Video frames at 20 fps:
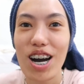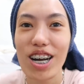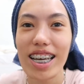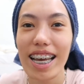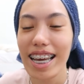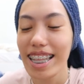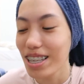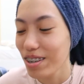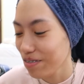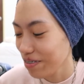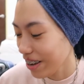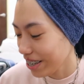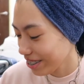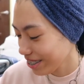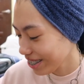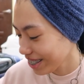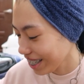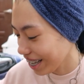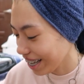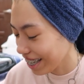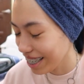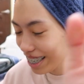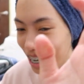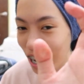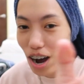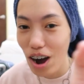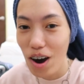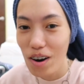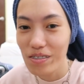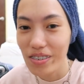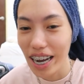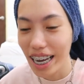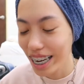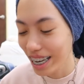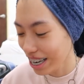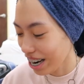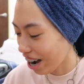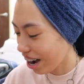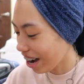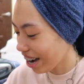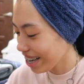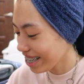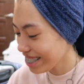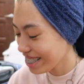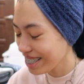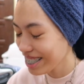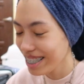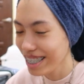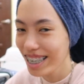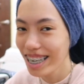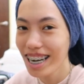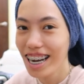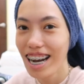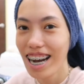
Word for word: Okay, the battery's dying. Oh my gosh.